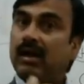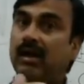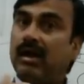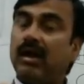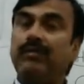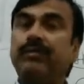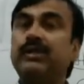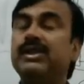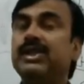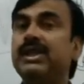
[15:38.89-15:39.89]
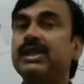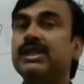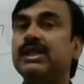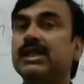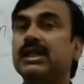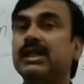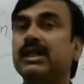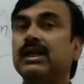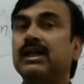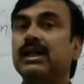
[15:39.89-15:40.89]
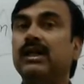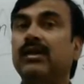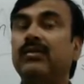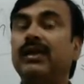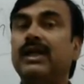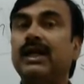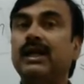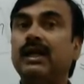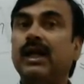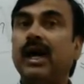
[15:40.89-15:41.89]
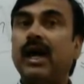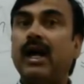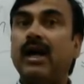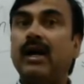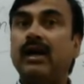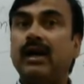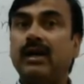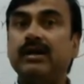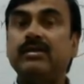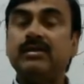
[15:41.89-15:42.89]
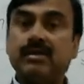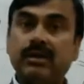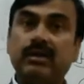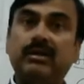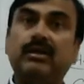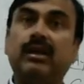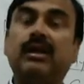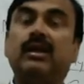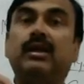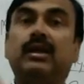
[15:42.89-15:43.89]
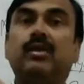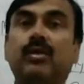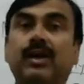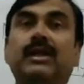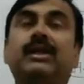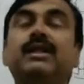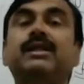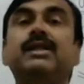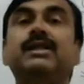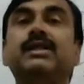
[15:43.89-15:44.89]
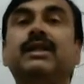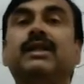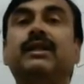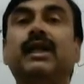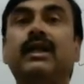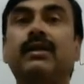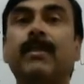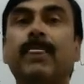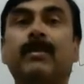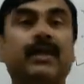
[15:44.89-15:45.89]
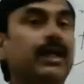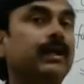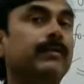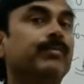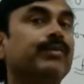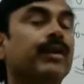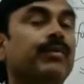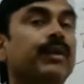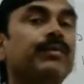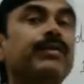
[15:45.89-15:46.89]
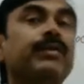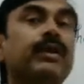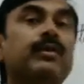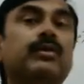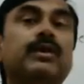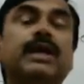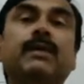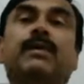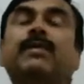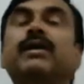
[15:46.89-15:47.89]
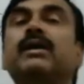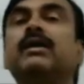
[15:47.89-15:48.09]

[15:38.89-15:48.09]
harmful genes, we can insert the quality genes in that. Like when we want to keep our,